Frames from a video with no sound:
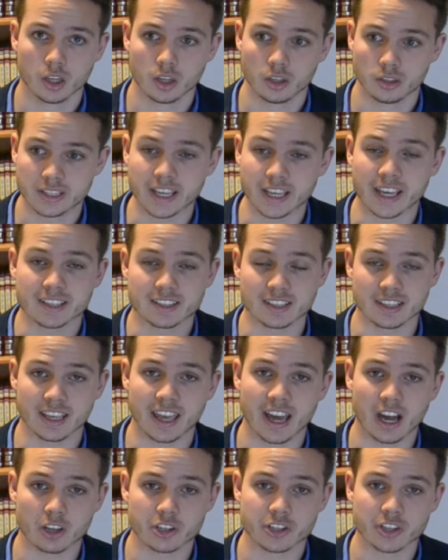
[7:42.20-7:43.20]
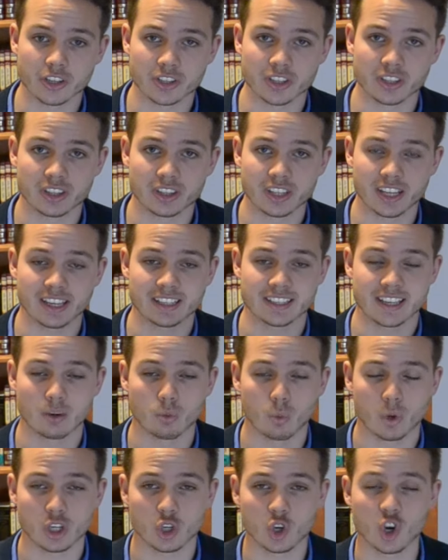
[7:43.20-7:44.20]
testing out certain things. And
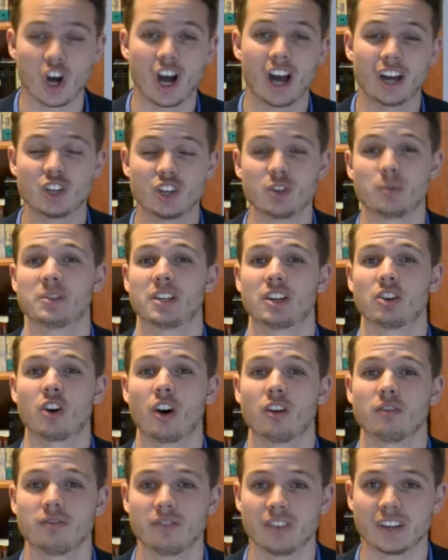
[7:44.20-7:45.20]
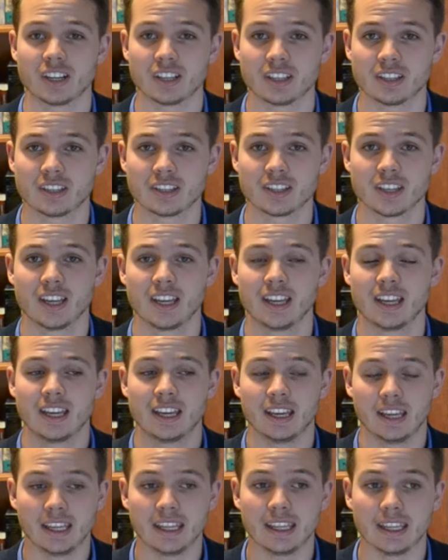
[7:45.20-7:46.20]
when you are 100% confident
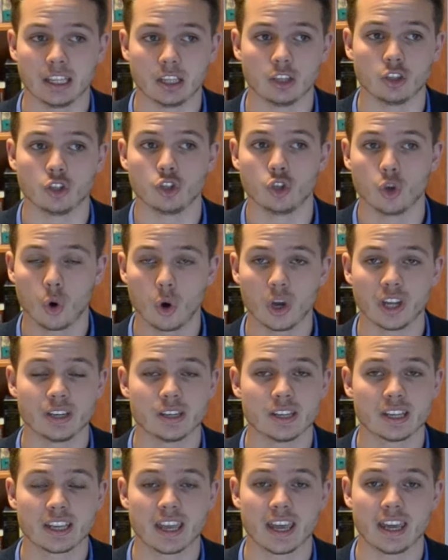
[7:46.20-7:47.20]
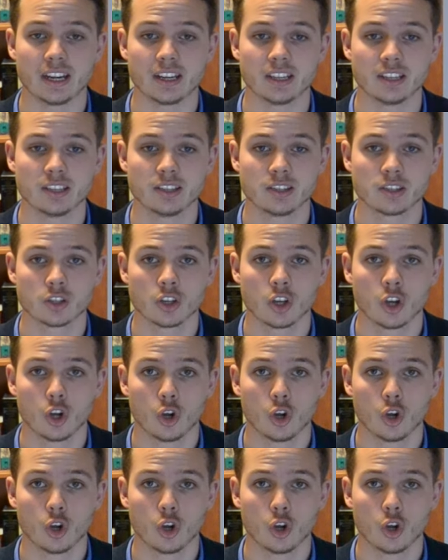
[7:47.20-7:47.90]
in your indicators,